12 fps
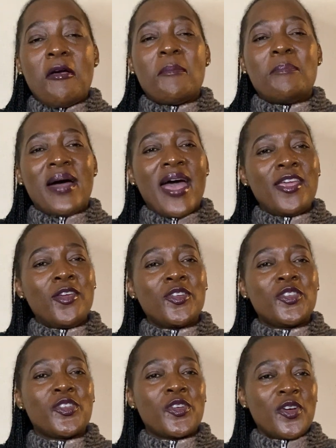
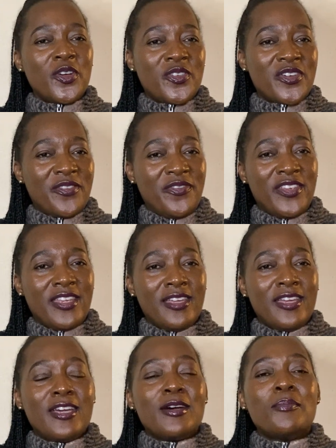biogeography,
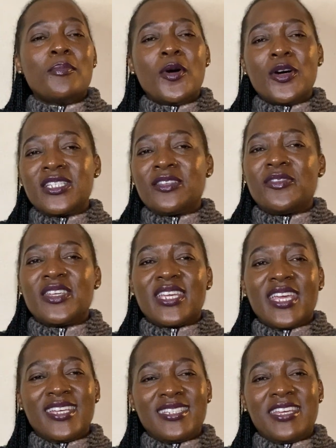
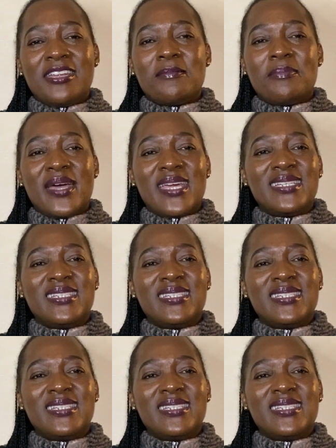modification by